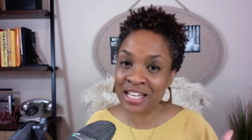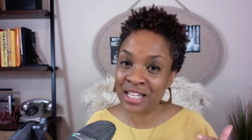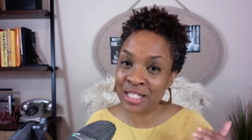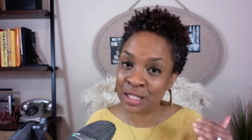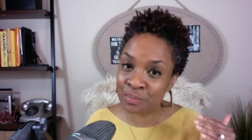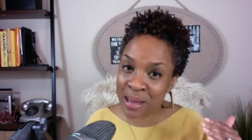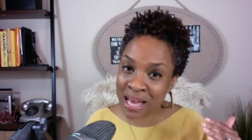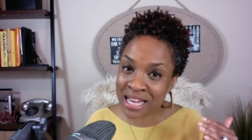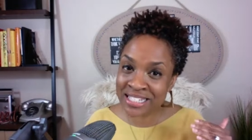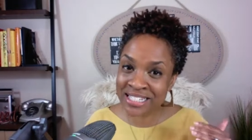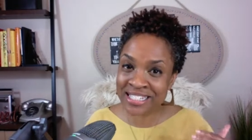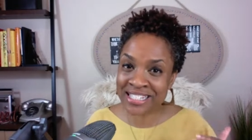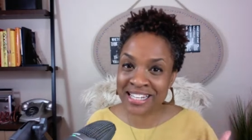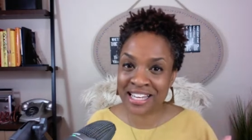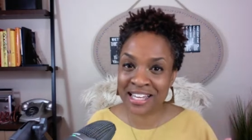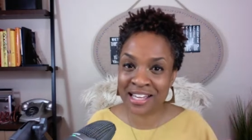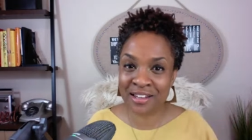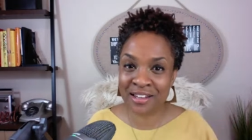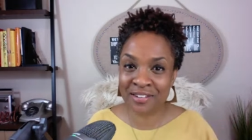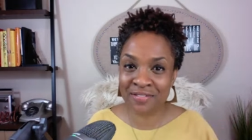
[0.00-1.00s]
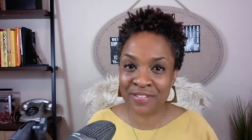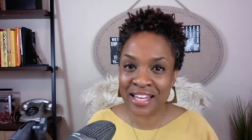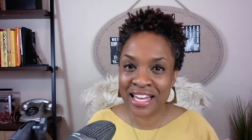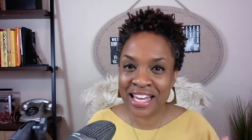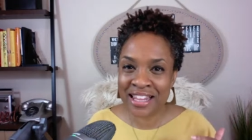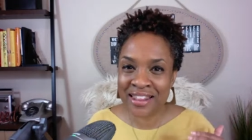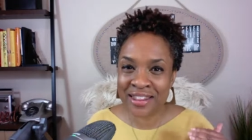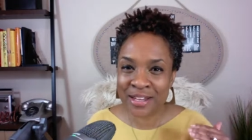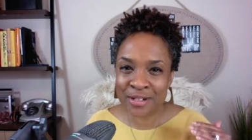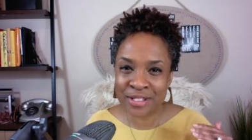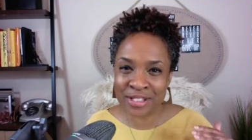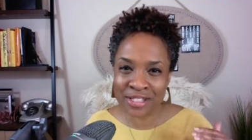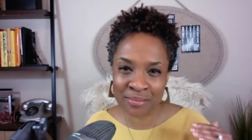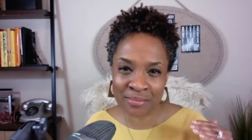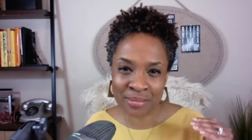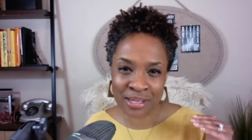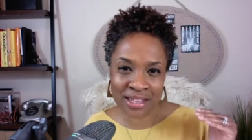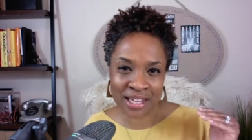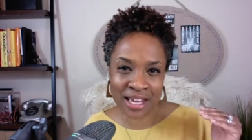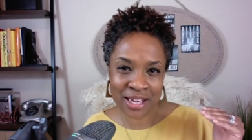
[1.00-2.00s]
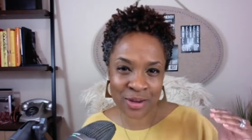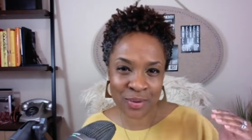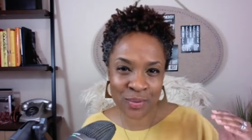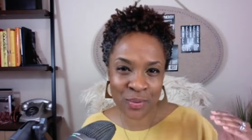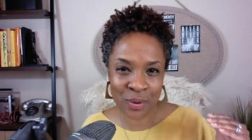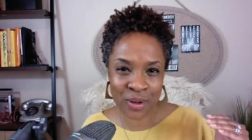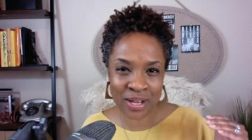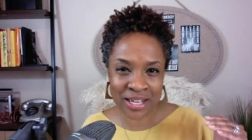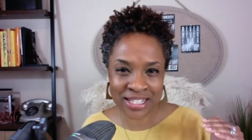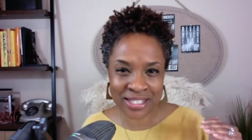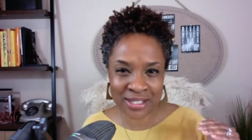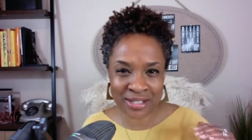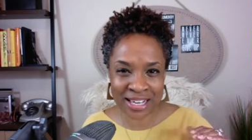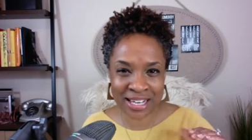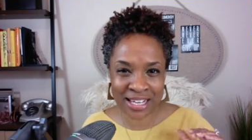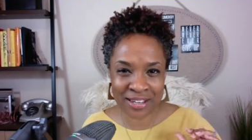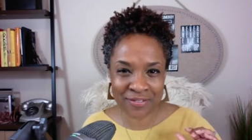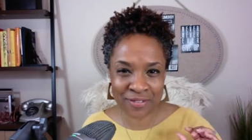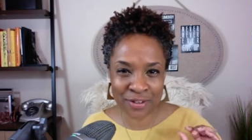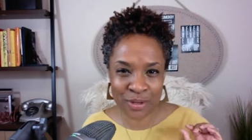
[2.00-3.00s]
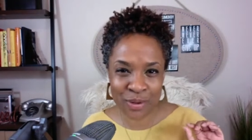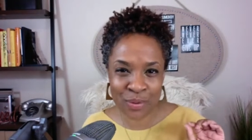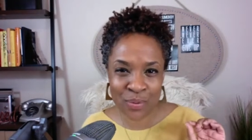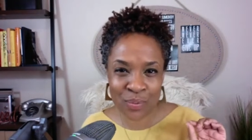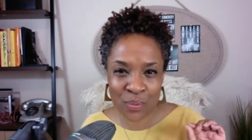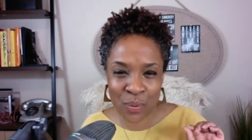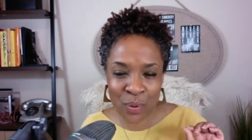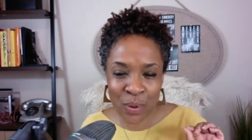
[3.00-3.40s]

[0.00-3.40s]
especially if there's something that you want. So like if you